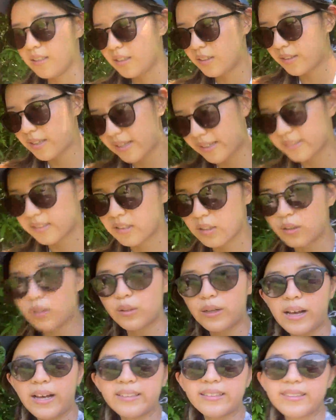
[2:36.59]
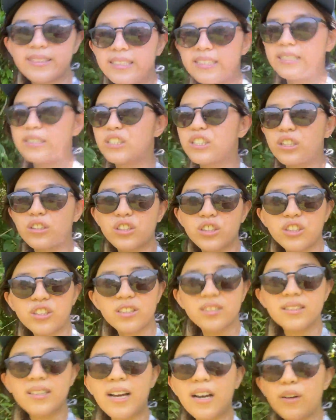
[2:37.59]
Okay, so at the junction
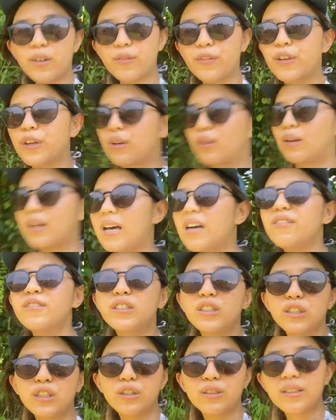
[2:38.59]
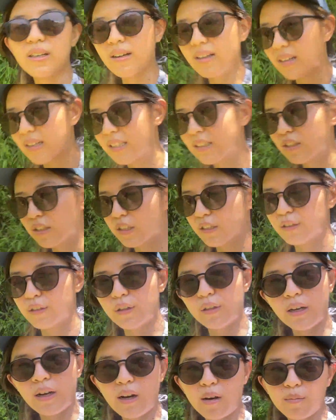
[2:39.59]
just now, if you go left, you go directly to the
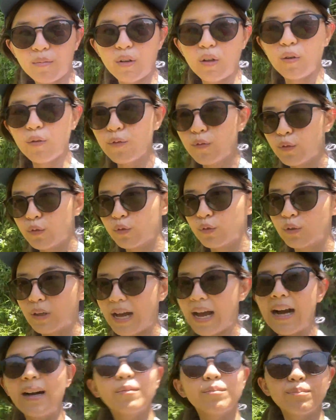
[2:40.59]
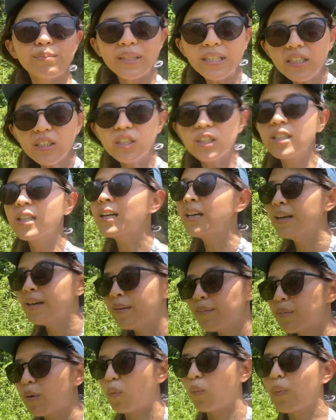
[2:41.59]
Lo Fu beach,
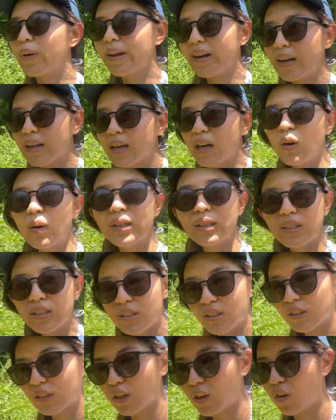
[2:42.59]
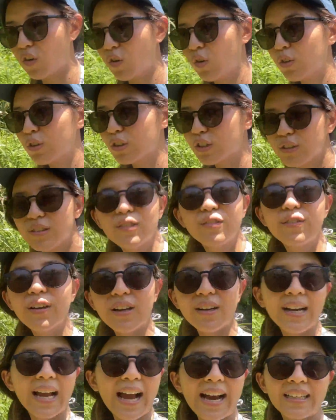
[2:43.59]
but we are going to go to the
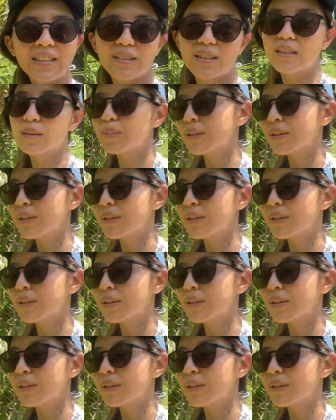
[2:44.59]
very end of this